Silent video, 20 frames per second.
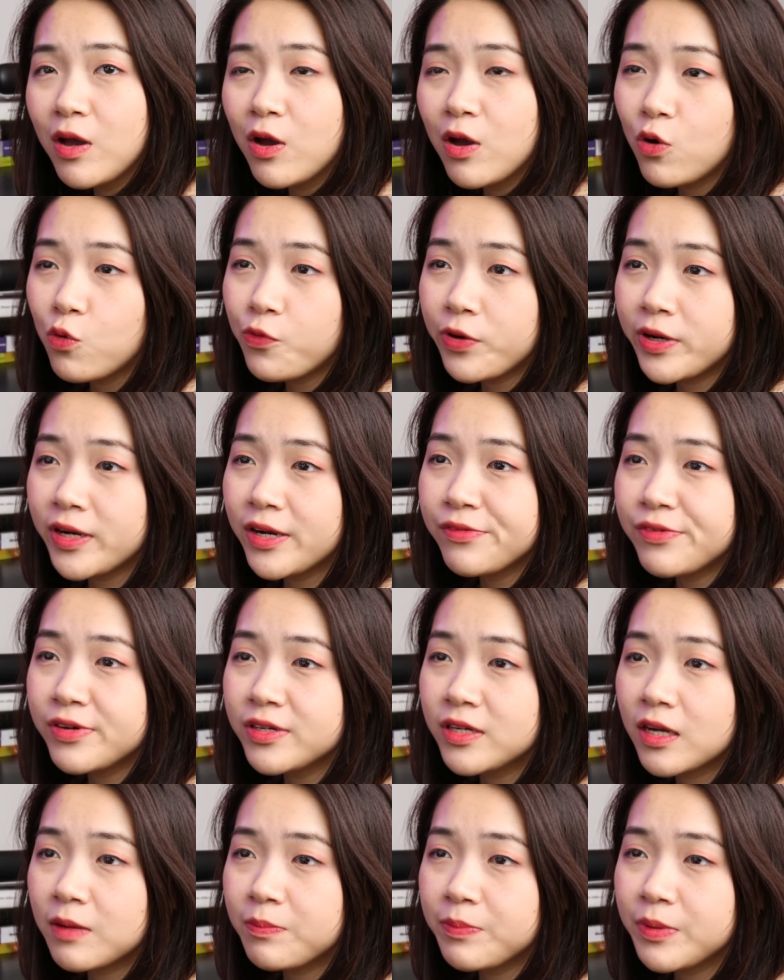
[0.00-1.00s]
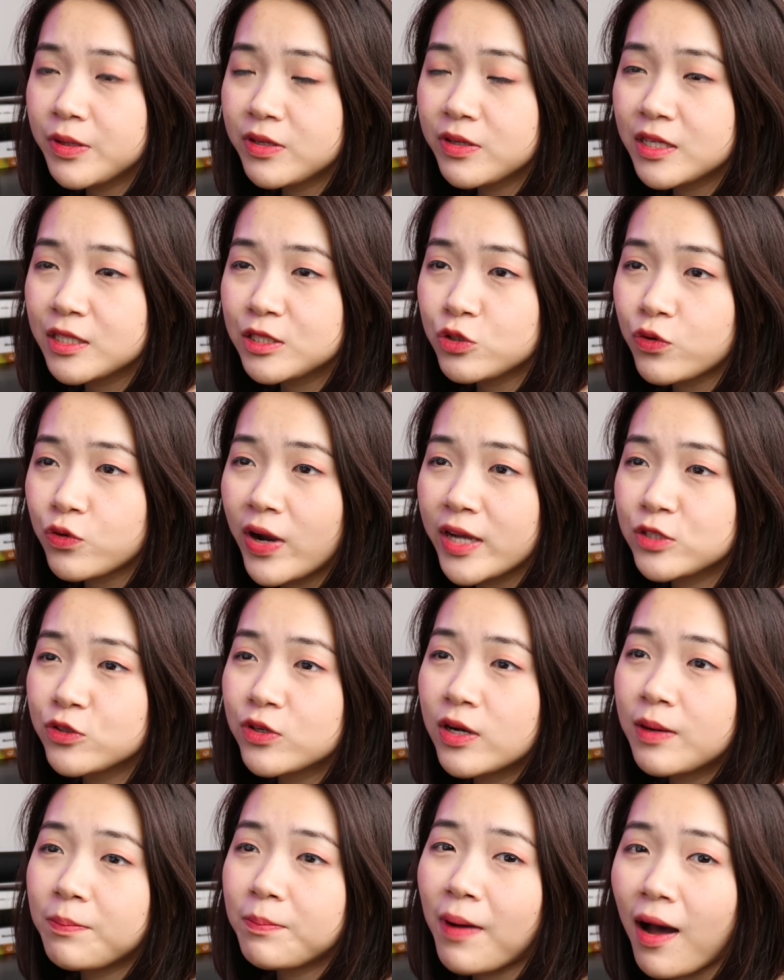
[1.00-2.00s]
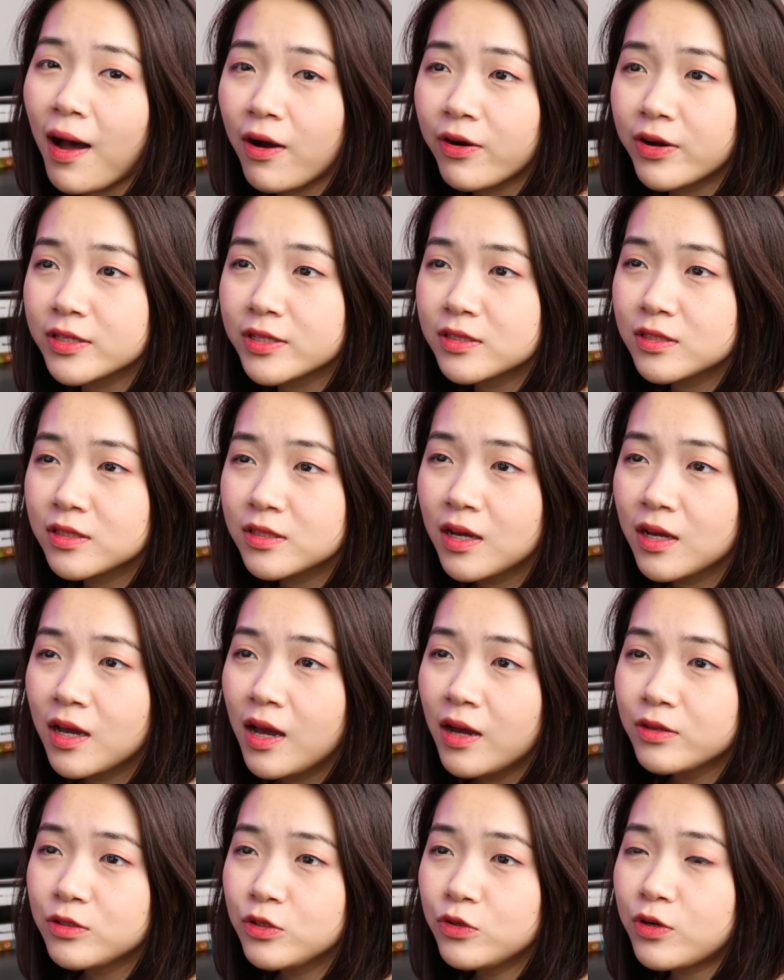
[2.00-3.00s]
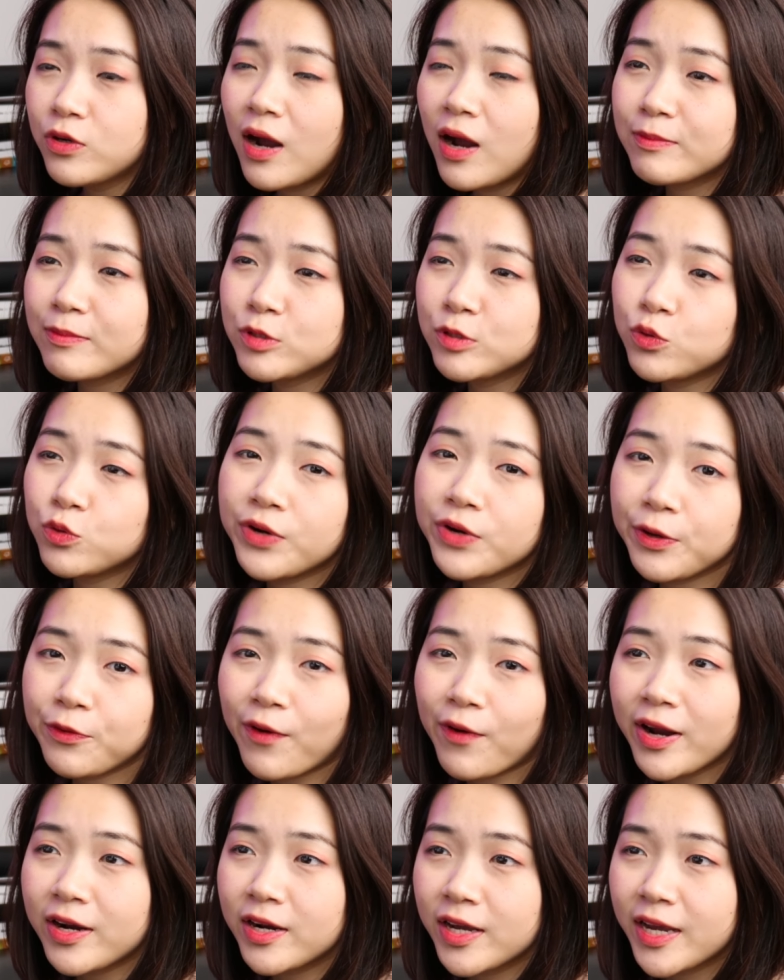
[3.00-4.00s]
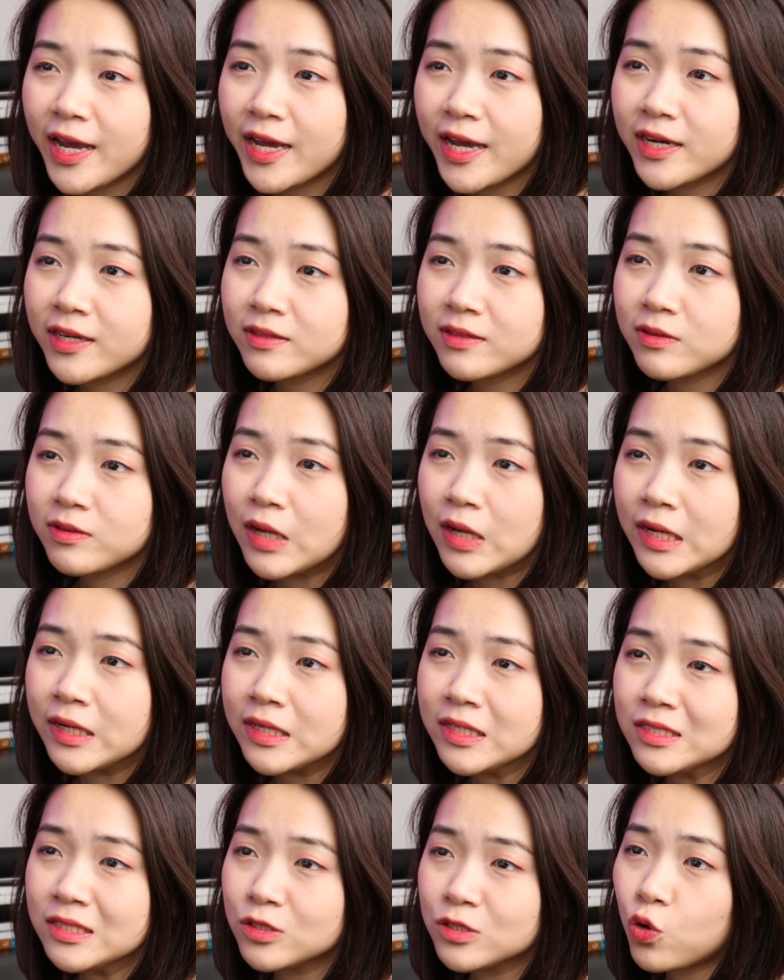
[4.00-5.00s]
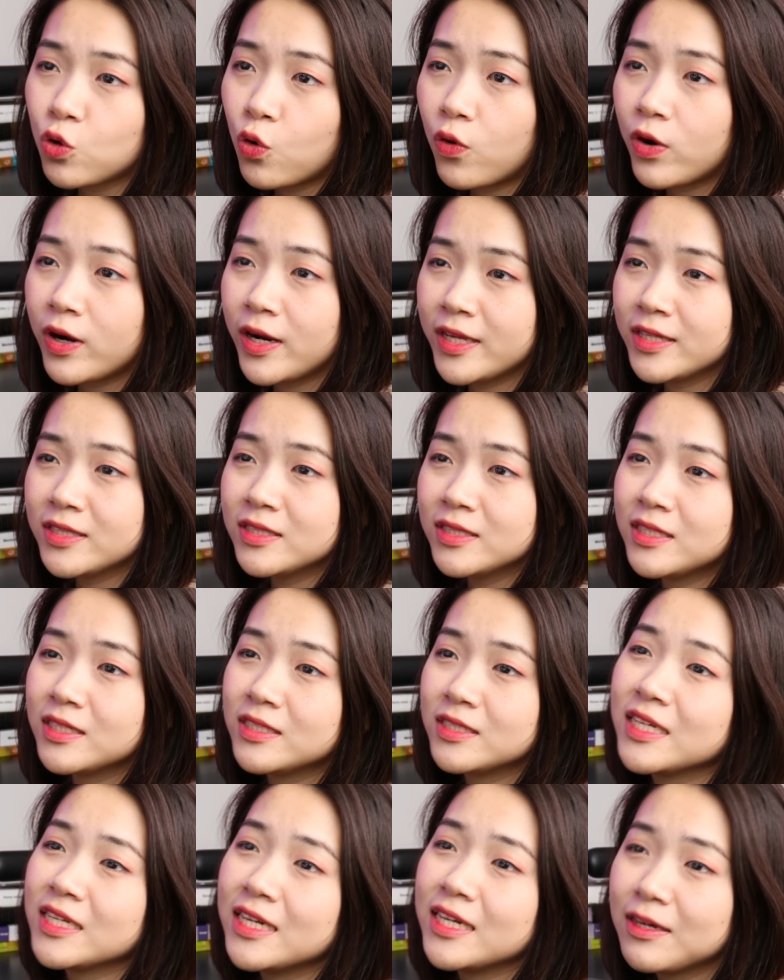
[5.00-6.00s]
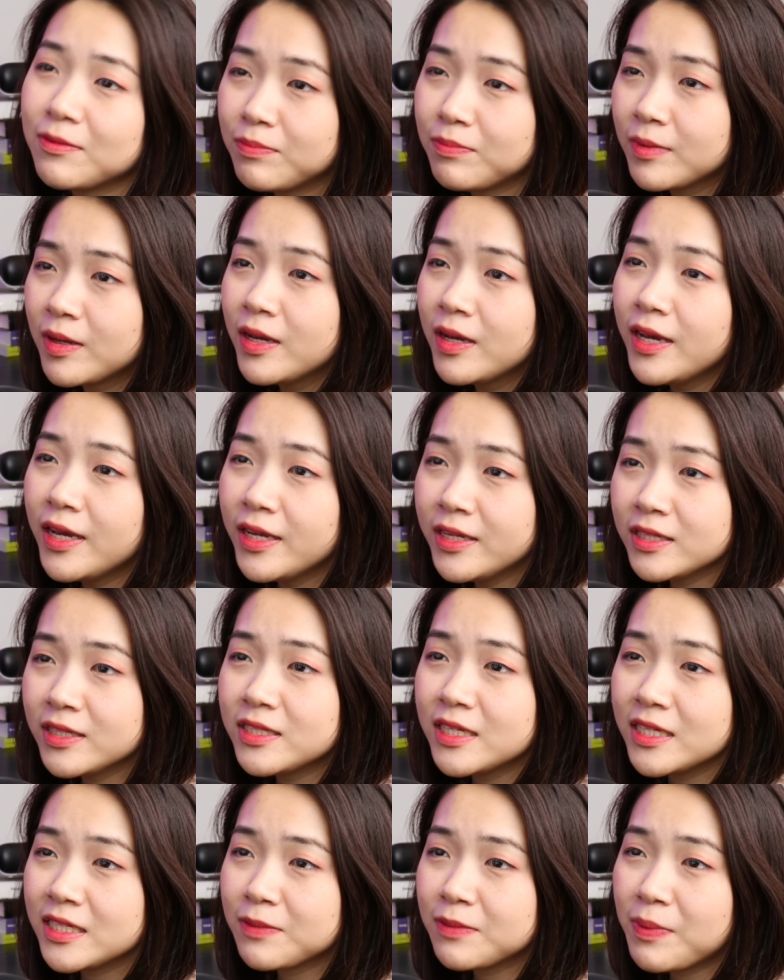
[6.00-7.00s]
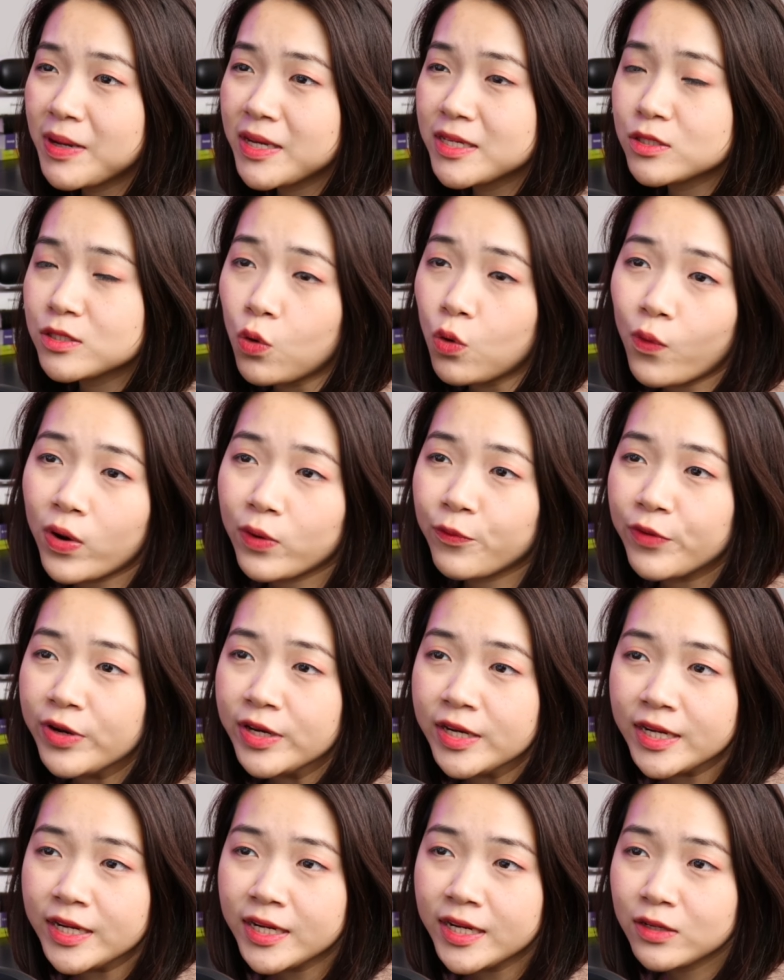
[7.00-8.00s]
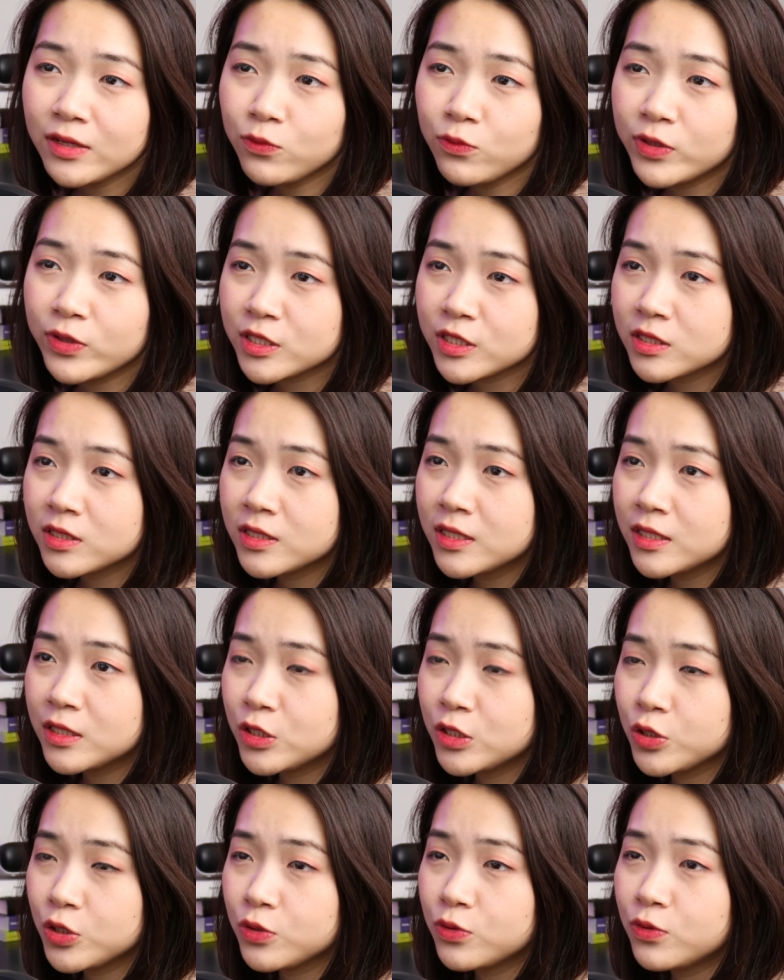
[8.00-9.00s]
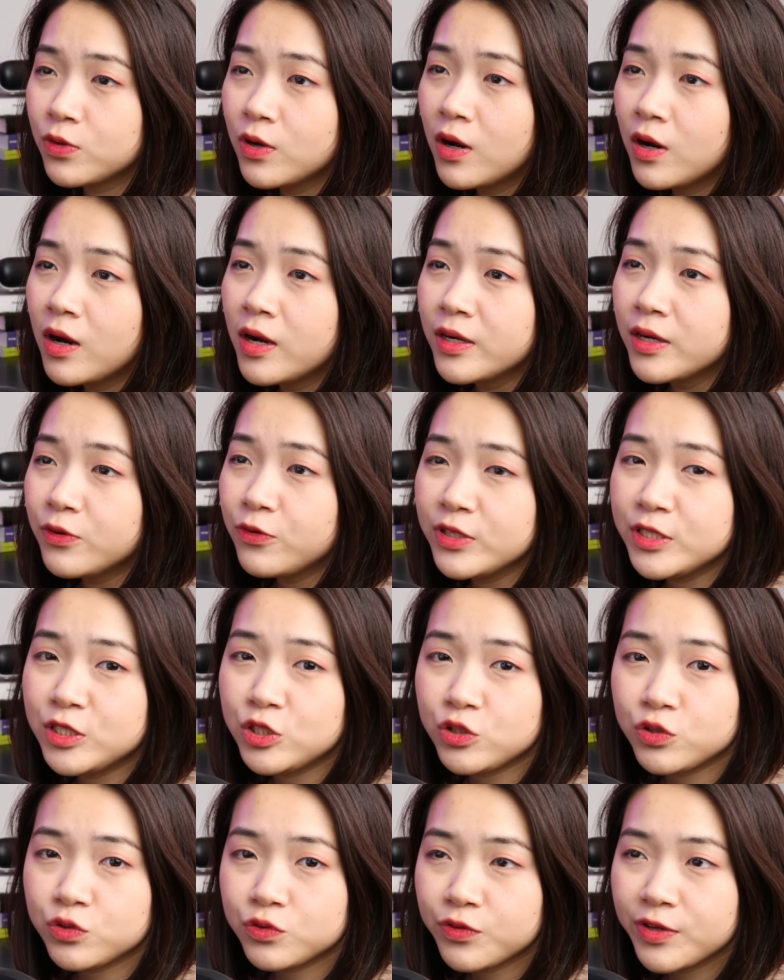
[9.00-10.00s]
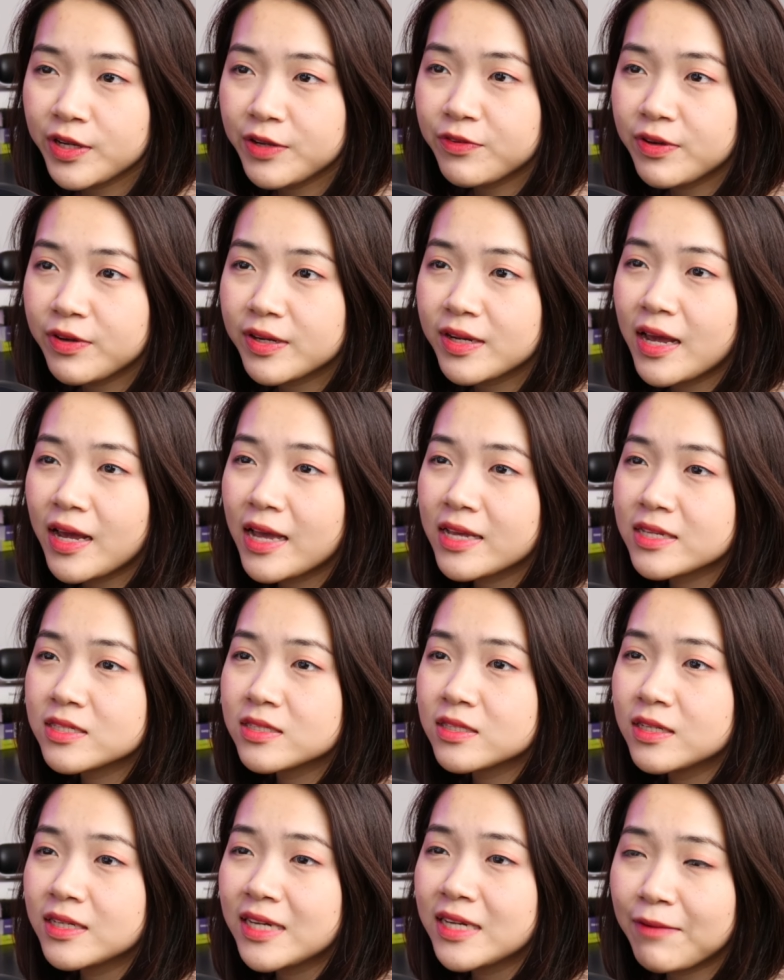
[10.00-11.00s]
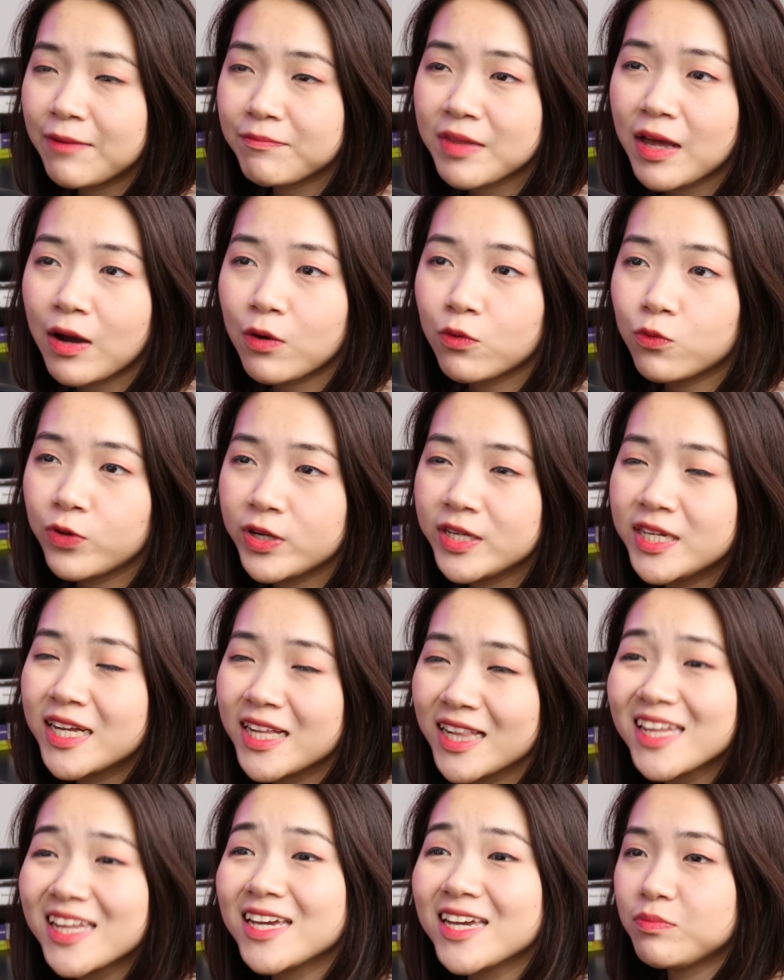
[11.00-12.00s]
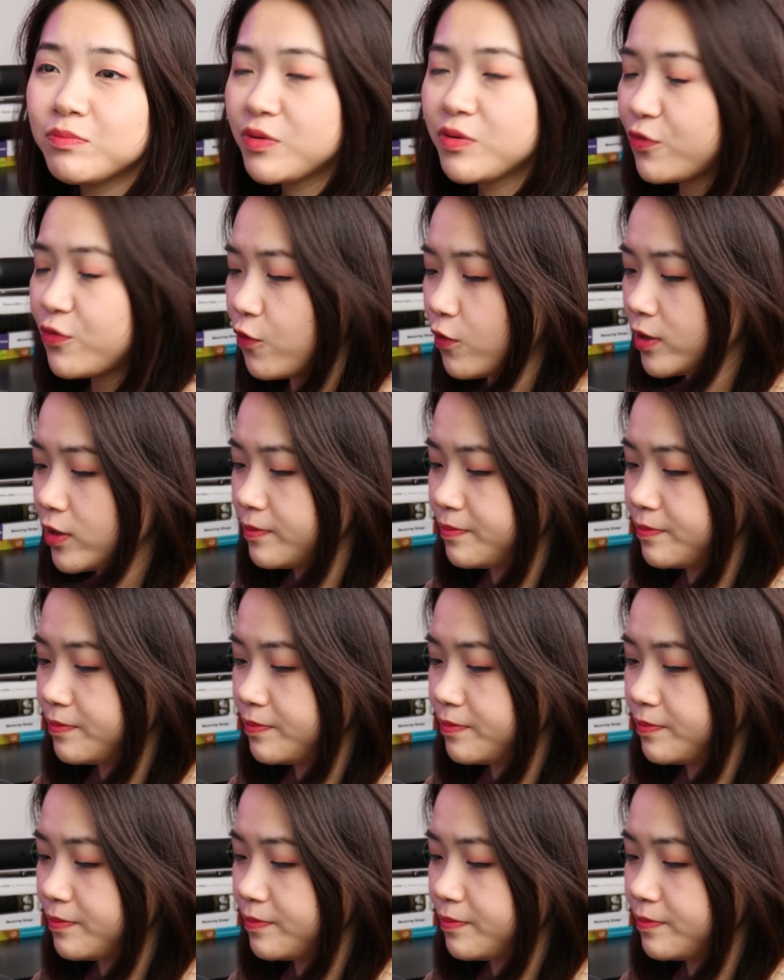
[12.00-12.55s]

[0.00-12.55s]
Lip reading: Whenever the computer tries to compile it, you don't have to rewrite again, and it's stored in the database. So when we need it, we just need to retrieve it as the name that we declared before.